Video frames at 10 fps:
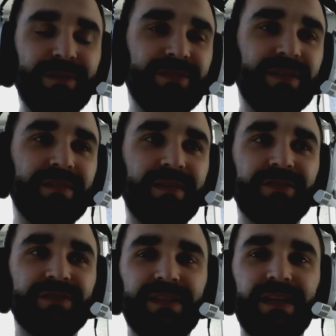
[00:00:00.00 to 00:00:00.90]
you
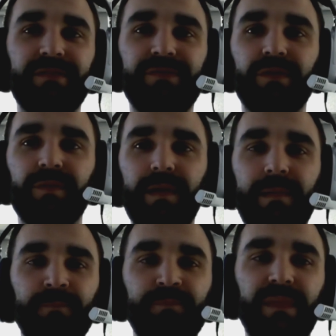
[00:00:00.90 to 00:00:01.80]
understand the flow,
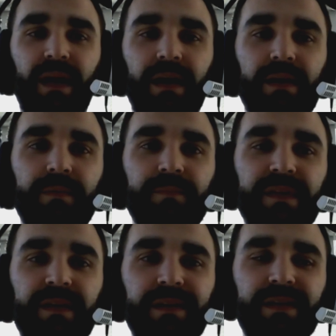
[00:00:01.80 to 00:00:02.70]

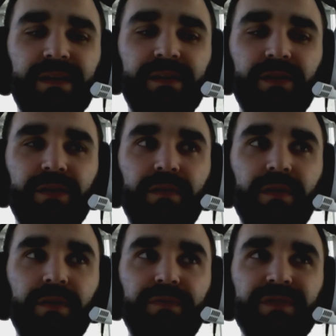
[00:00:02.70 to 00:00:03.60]

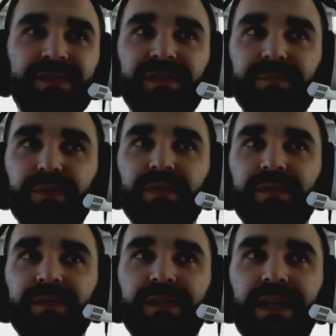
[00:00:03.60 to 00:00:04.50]
for the simple
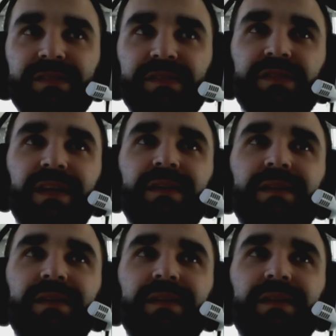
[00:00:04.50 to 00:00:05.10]
cases, and